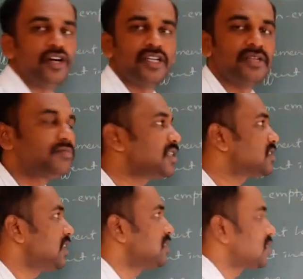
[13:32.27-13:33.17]
non-empty
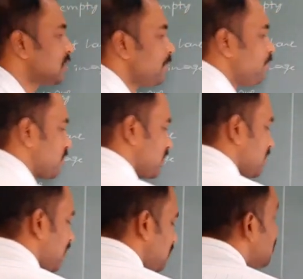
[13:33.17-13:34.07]
sets.
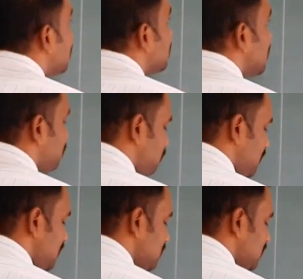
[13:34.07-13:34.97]
Then
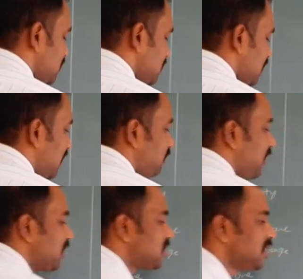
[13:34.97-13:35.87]
F is a
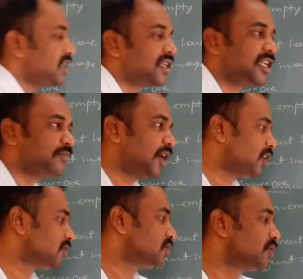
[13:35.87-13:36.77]
function
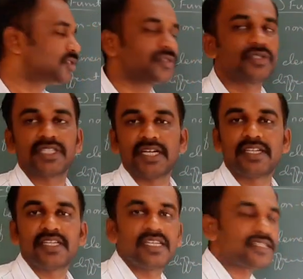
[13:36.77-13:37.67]
depend on those two
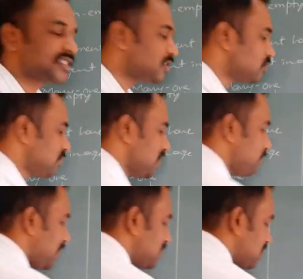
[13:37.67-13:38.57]
sets is said to be
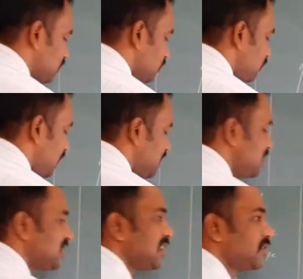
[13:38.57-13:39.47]
a bisective. When
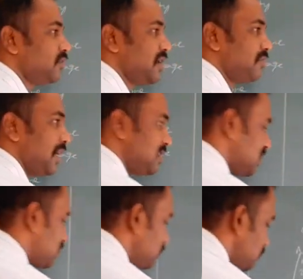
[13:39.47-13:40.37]
it is said to be a
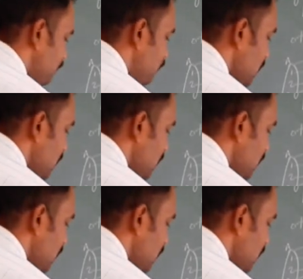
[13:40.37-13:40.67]
bisective,